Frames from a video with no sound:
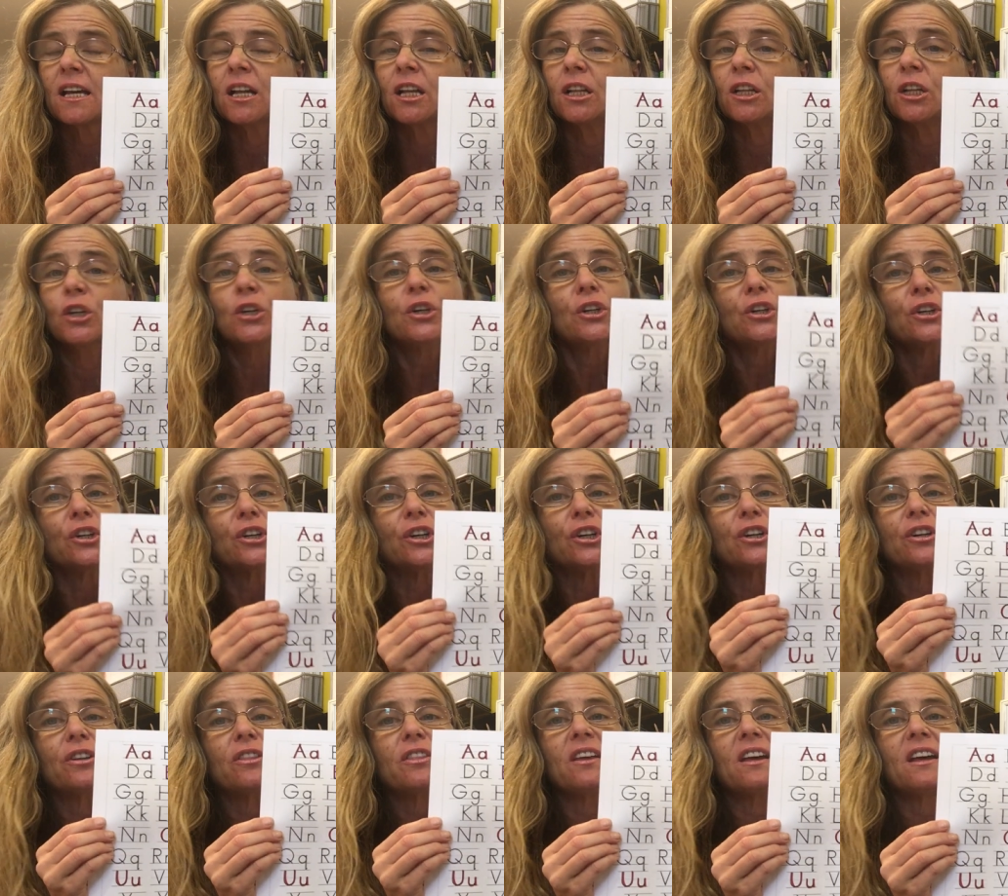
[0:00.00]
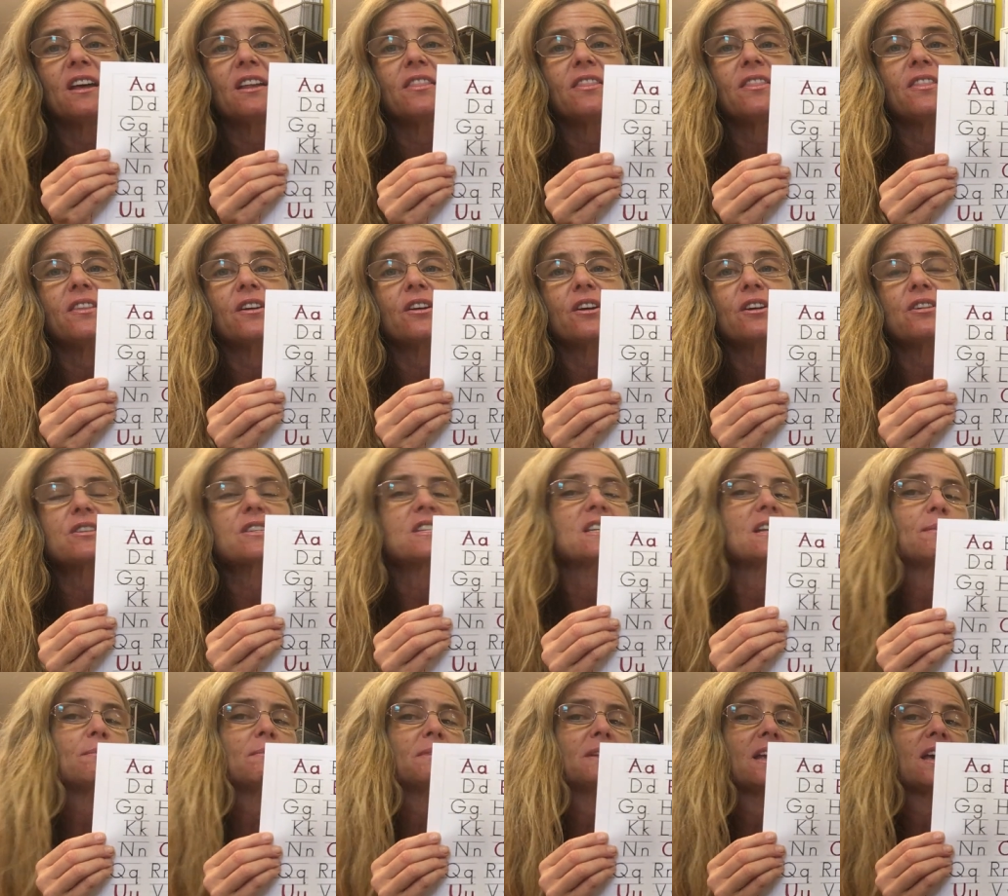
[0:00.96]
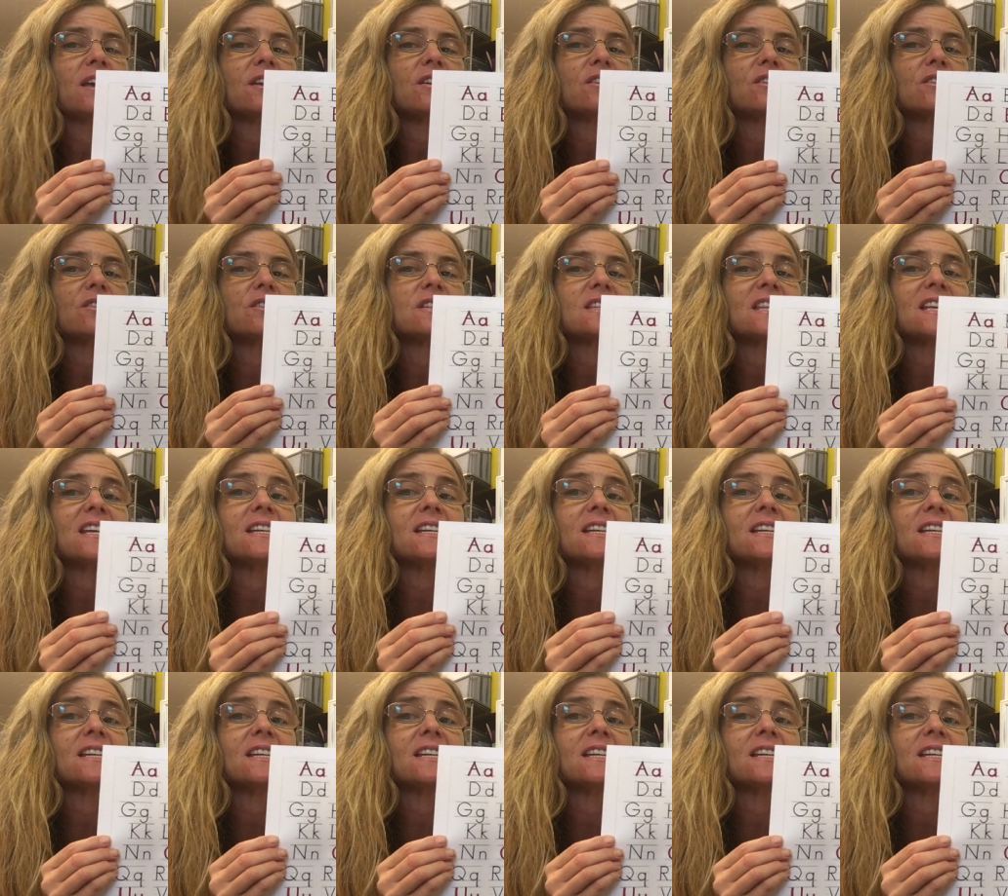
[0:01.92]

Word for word: a learner that there are some letters